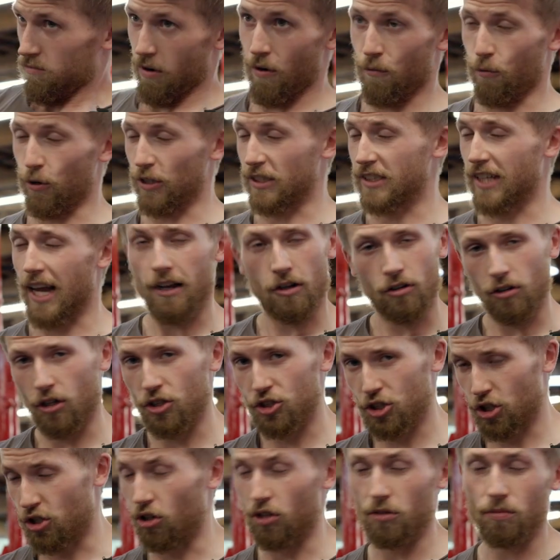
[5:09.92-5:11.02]
whether it's
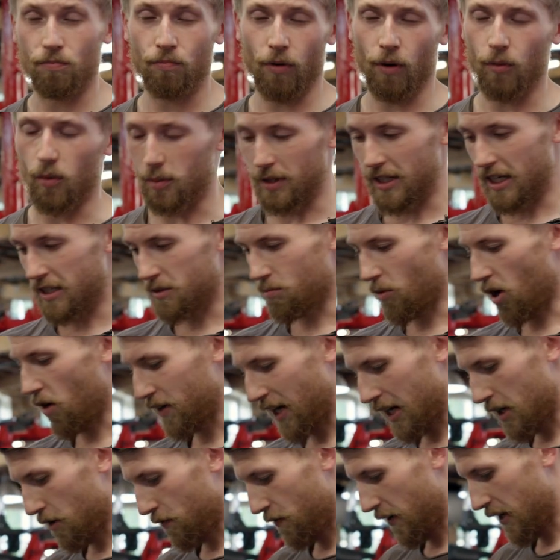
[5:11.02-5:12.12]
psychological, probably is more than
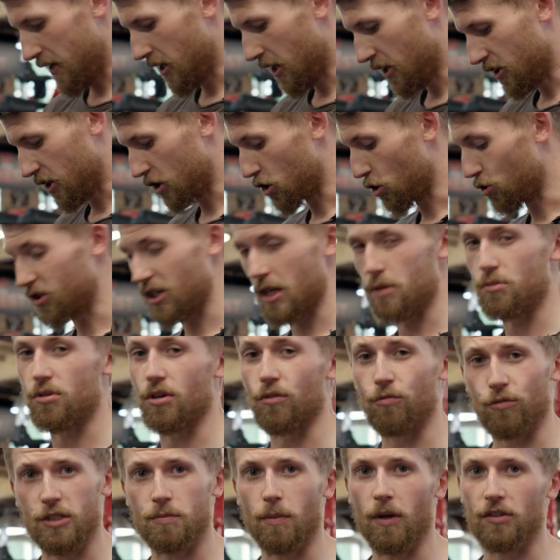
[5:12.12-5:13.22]
anything, they do seem to
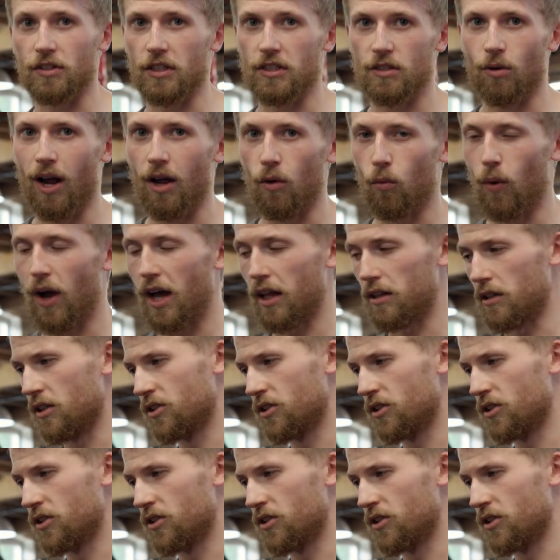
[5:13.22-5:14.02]
have responded quite well.